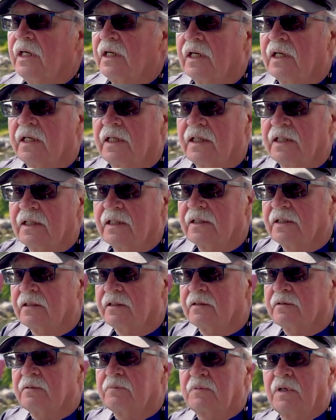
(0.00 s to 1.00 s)

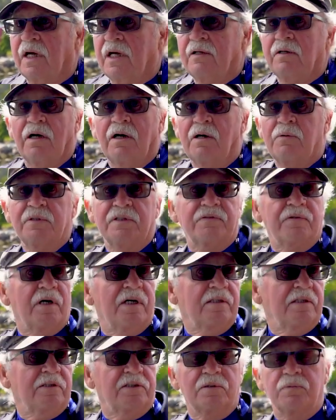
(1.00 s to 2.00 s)
I always
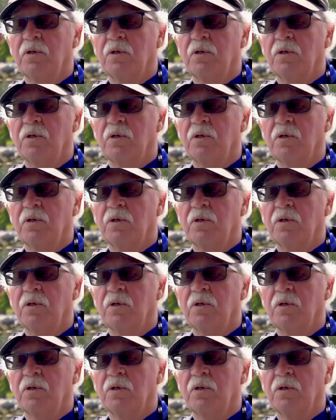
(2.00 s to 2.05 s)
find like